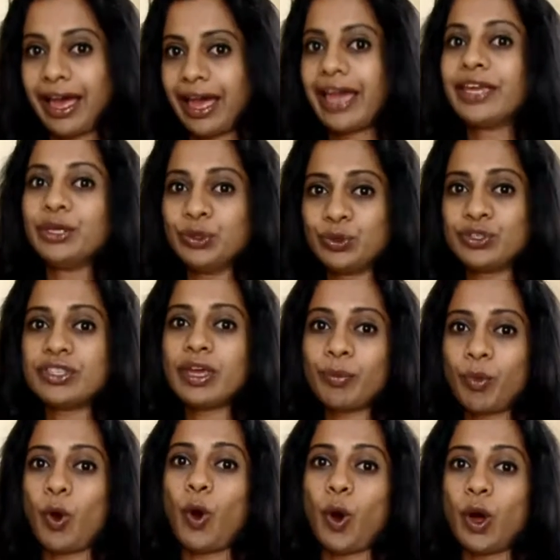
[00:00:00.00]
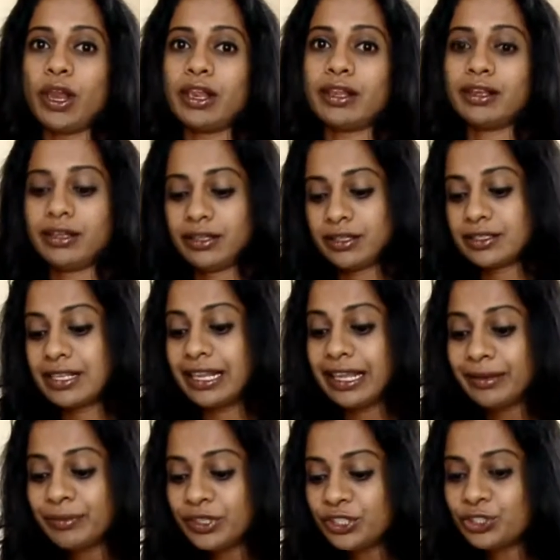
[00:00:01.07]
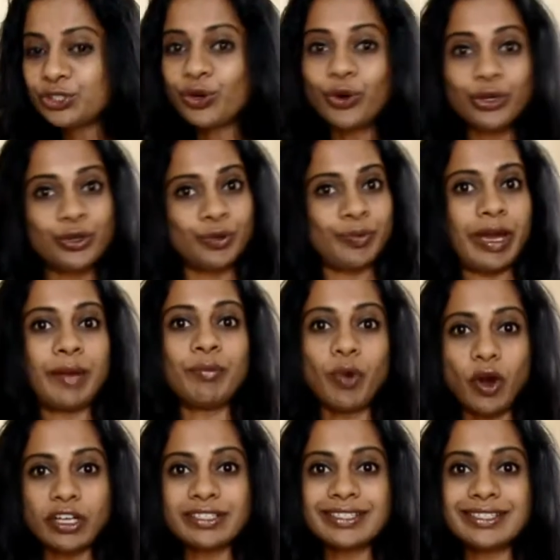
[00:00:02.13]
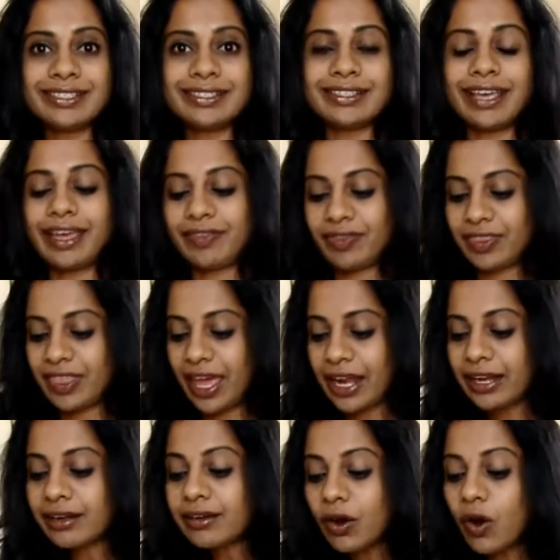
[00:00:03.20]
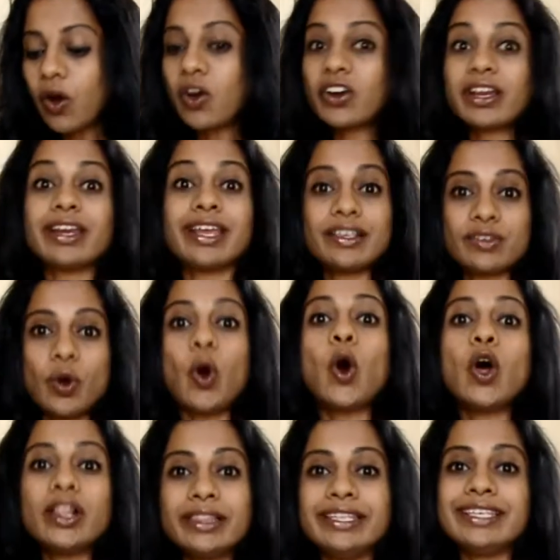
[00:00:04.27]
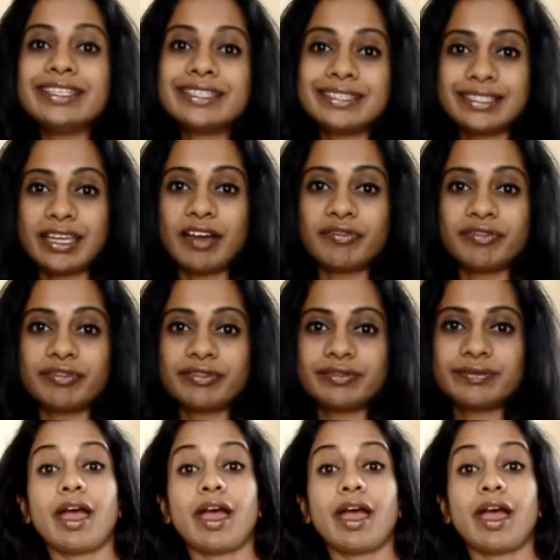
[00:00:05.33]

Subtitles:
I use them all. Let me show you my boxes and then organize all these stuff.